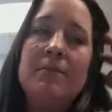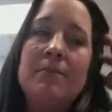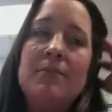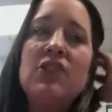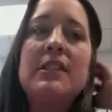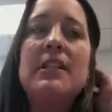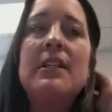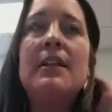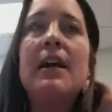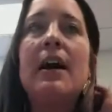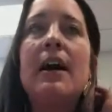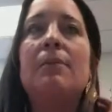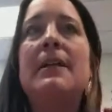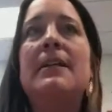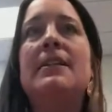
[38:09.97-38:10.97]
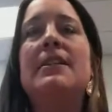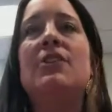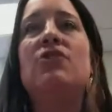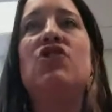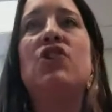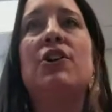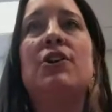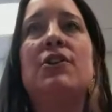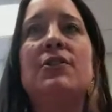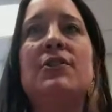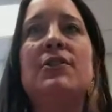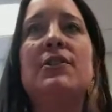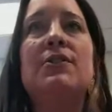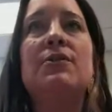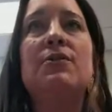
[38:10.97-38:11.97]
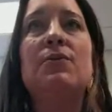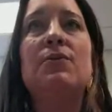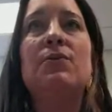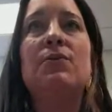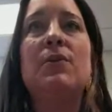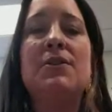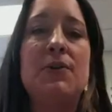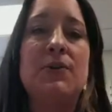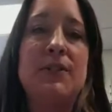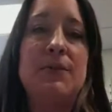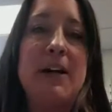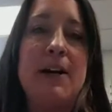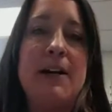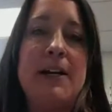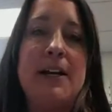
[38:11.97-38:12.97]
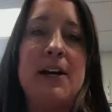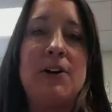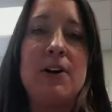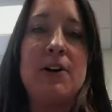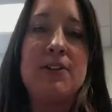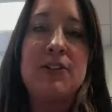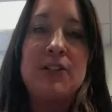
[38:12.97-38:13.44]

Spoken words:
just in helping teachers with those barriers.